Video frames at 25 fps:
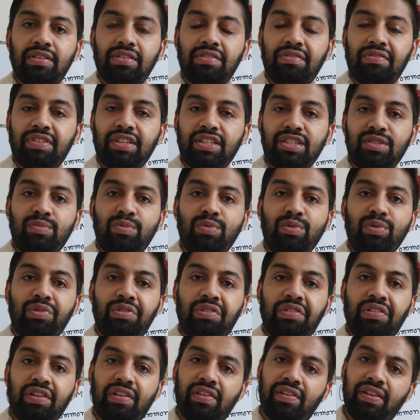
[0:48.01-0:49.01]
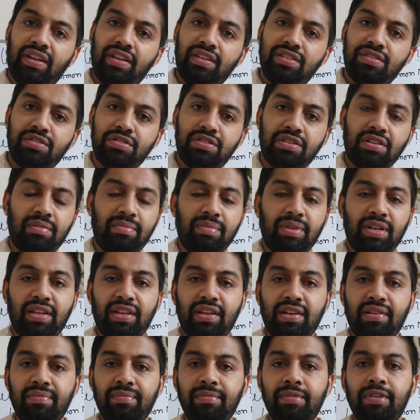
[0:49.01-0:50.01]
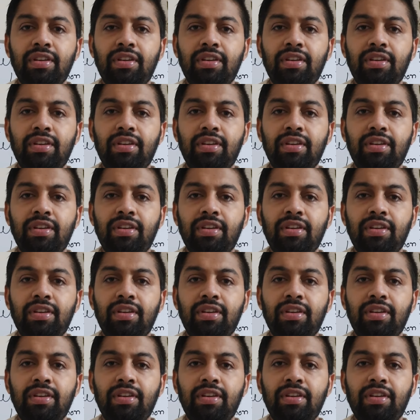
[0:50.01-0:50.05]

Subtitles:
Facebooks, and any social media,